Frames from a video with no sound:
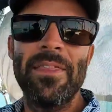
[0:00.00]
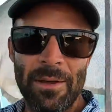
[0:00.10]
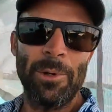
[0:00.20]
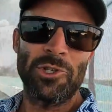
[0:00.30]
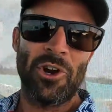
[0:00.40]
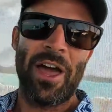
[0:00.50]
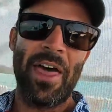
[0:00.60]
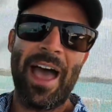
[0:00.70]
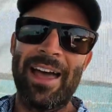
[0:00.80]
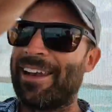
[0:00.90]
and then we'll try
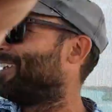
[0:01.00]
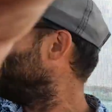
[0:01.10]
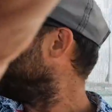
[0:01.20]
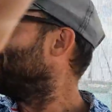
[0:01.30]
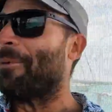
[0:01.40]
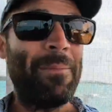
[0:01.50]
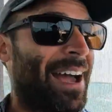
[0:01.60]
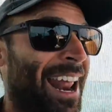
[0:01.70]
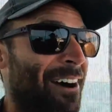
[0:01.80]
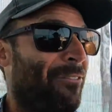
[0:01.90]
that. We
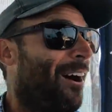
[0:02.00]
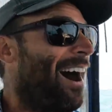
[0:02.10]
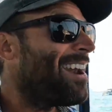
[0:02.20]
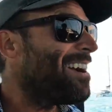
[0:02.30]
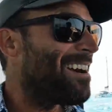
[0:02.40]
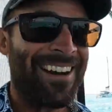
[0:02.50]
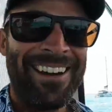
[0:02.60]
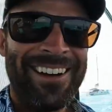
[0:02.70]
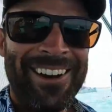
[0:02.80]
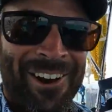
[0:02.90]
might have water!
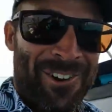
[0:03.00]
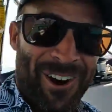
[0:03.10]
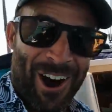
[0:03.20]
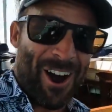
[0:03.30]
Woo!